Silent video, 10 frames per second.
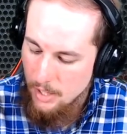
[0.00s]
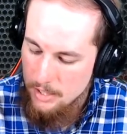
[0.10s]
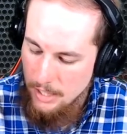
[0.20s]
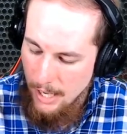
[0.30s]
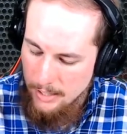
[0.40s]

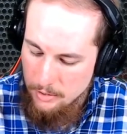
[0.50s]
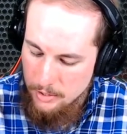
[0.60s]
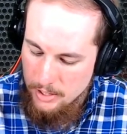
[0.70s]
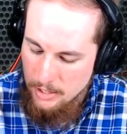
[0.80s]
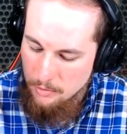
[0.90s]
The
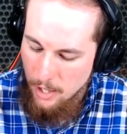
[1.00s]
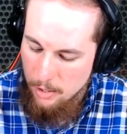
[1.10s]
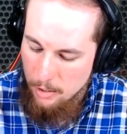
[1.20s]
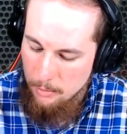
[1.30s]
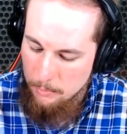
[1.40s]
activist has
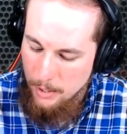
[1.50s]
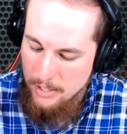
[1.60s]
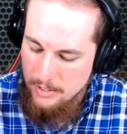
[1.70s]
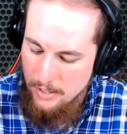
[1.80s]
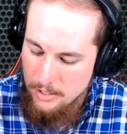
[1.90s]
filed
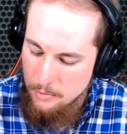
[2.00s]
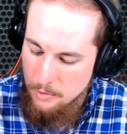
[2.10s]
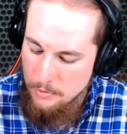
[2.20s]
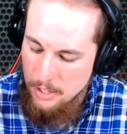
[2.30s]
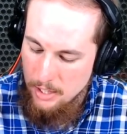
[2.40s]
complaints against
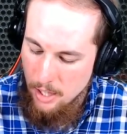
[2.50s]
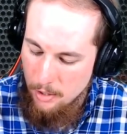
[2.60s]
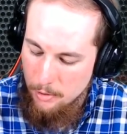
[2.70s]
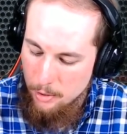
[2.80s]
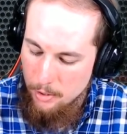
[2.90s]
15
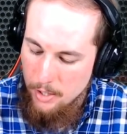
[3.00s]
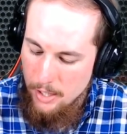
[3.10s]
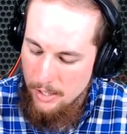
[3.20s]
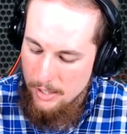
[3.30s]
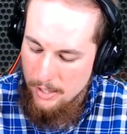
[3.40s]
other
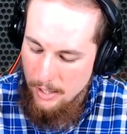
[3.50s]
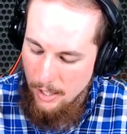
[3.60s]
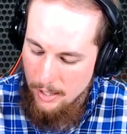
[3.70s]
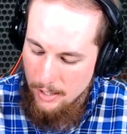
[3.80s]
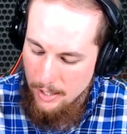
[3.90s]
uh,
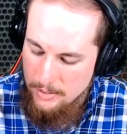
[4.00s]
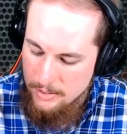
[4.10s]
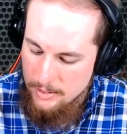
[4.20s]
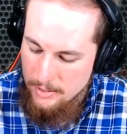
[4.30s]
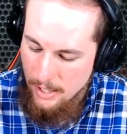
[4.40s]

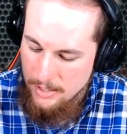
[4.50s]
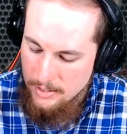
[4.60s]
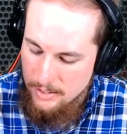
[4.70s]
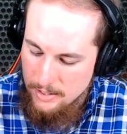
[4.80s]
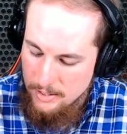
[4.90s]
as
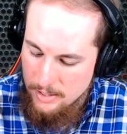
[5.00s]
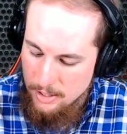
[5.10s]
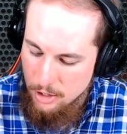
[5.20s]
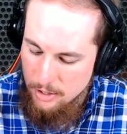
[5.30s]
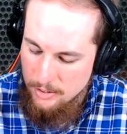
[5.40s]
as
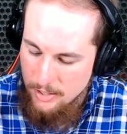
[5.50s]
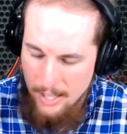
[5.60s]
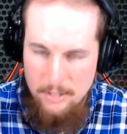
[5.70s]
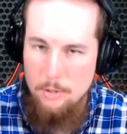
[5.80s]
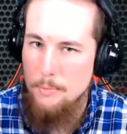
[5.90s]

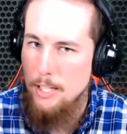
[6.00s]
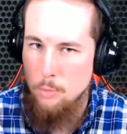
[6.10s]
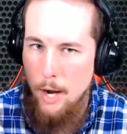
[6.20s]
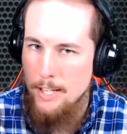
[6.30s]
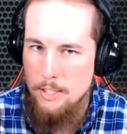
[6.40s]
I assume that's
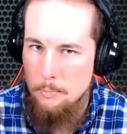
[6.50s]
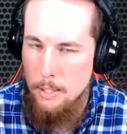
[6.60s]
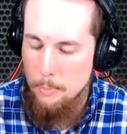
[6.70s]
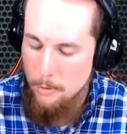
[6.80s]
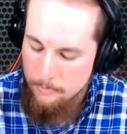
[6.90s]
waxing
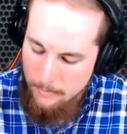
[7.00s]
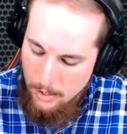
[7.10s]
people.